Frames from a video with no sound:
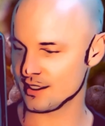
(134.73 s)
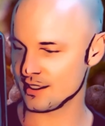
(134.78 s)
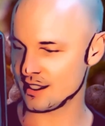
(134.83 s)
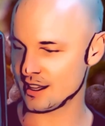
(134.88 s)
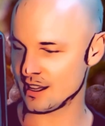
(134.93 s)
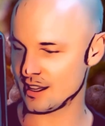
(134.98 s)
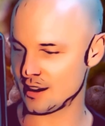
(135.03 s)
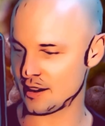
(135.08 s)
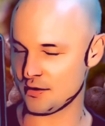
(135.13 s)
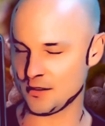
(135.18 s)

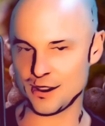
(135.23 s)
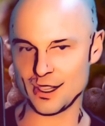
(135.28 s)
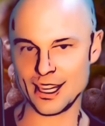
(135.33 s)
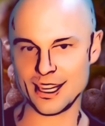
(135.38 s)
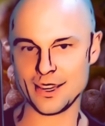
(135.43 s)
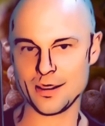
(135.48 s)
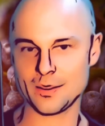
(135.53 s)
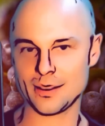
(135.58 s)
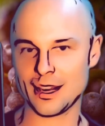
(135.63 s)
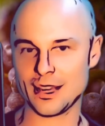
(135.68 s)
I feel like
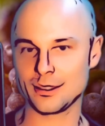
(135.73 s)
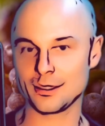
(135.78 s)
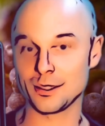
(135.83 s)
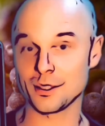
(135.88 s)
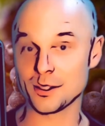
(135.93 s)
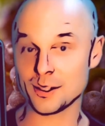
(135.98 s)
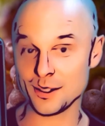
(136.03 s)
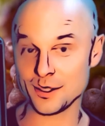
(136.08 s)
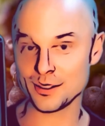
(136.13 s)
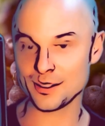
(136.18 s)
I
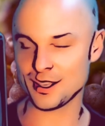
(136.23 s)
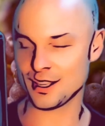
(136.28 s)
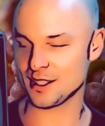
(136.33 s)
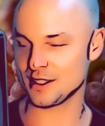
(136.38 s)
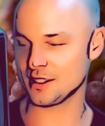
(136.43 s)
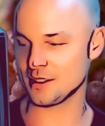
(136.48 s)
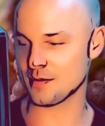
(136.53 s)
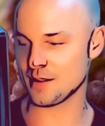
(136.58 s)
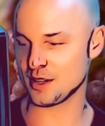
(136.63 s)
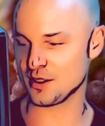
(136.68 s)
learn
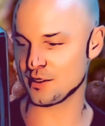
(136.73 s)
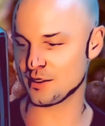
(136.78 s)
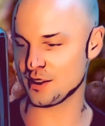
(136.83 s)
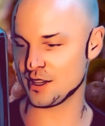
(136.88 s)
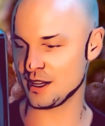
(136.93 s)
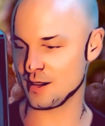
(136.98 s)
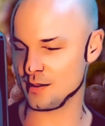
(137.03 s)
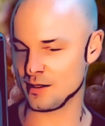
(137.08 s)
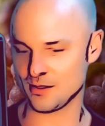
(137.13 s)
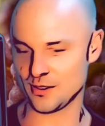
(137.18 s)
things in my
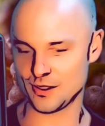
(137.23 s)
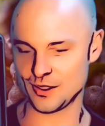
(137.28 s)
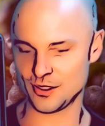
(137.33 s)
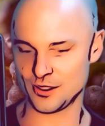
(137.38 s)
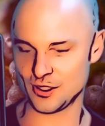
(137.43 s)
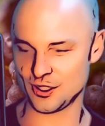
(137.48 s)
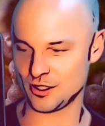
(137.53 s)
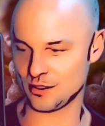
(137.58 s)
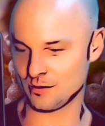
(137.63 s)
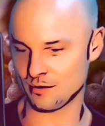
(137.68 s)
dreams versus
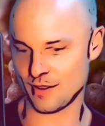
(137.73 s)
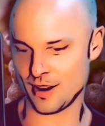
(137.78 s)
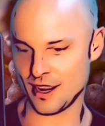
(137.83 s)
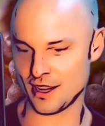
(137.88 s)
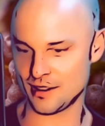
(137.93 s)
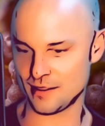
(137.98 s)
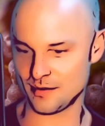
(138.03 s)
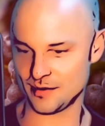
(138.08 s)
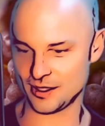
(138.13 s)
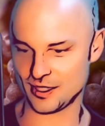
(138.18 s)
just
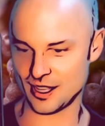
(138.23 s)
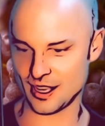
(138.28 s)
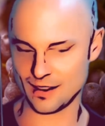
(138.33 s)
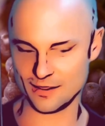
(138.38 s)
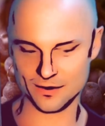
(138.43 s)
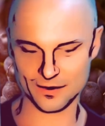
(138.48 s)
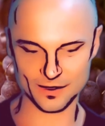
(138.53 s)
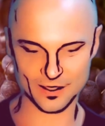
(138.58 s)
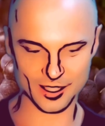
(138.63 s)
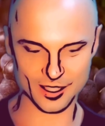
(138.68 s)
random stuff
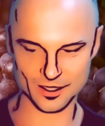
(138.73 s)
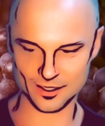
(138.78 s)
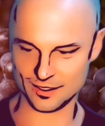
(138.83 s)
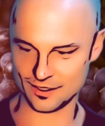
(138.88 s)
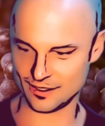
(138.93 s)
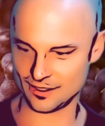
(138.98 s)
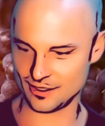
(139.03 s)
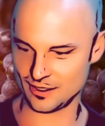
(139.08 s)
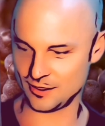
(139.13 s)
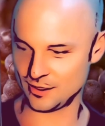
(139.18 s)
like it
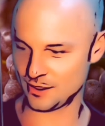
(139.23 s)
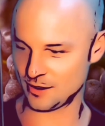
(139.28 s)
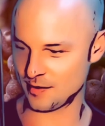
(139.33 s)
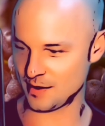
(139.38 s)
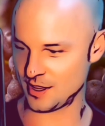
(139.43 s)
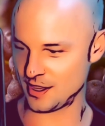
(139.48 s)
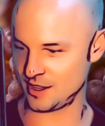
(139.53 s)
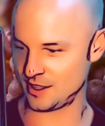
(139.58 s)
used to be.